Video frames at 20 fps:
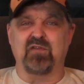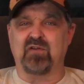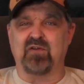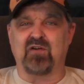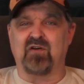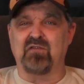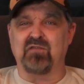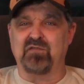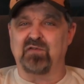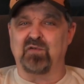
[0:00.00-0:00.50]

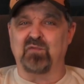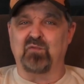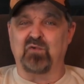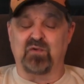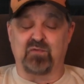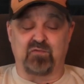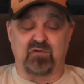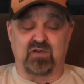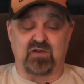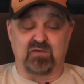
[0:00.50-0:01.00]
They're all
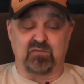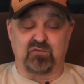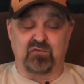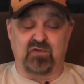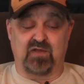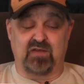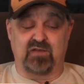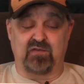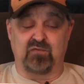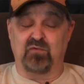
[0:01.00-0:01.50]
firmware
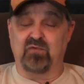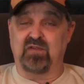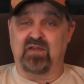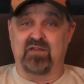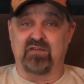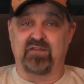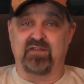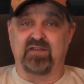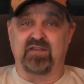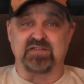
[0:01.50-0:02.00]
upgradable. I
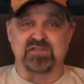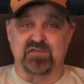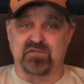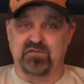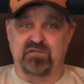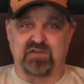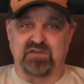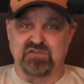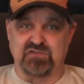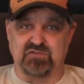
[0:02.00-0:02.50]
don't think that's a
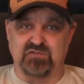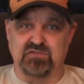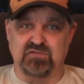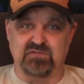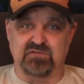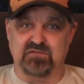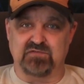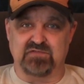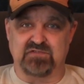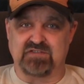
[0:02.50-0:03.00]
feature,
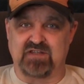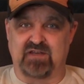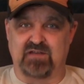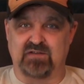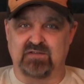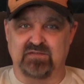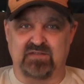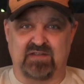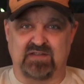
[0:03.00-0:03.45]
Sena.